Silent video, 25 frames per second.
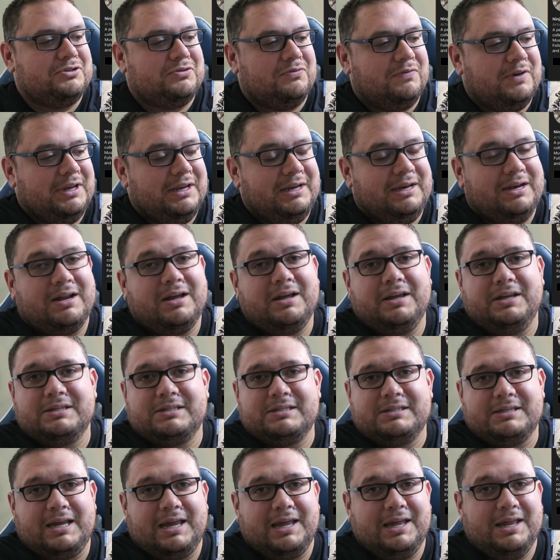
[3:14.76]
was really
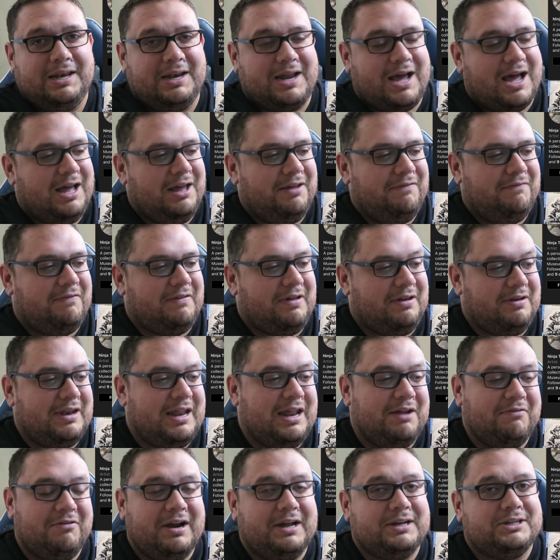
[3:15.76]
nice and I've
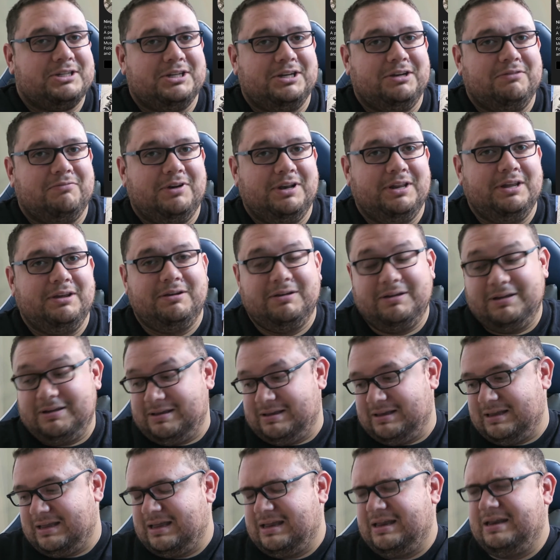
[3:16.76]
never actually really,
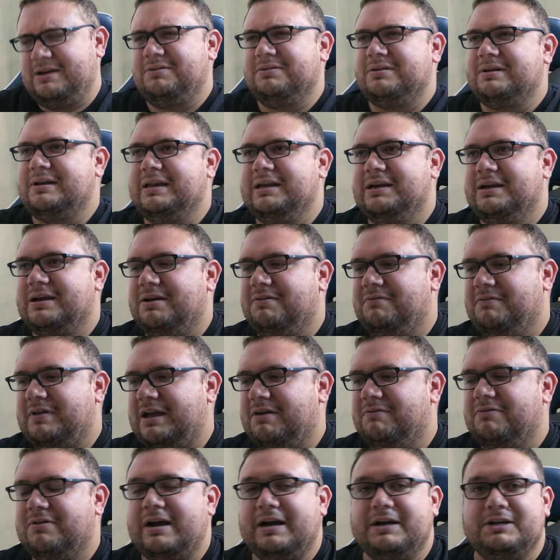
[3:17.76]
I don't think I've
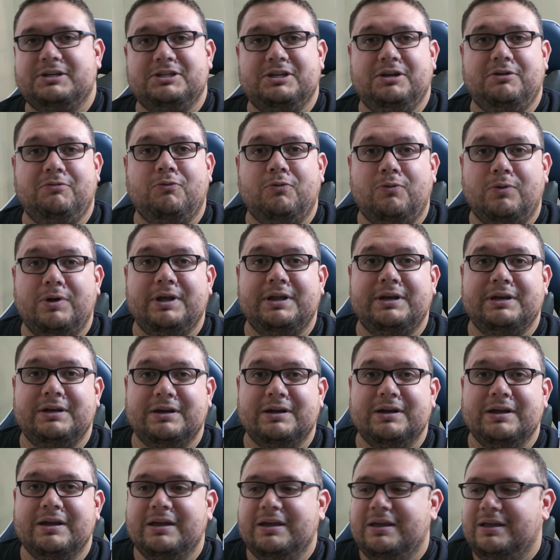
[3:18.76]
ever actually
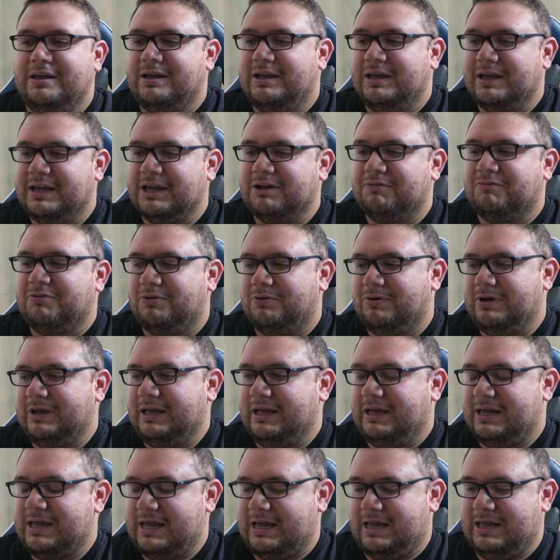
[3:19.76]
won a
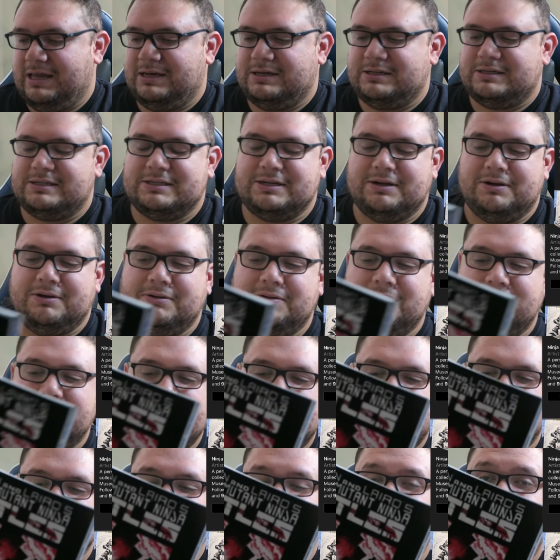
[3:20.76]
giveaway. And so
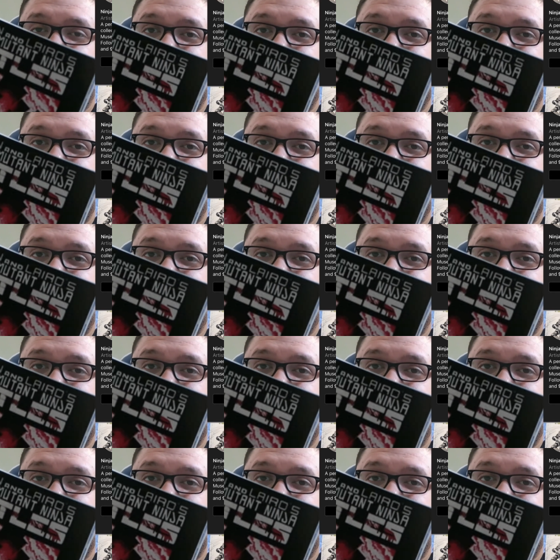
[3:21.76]
that was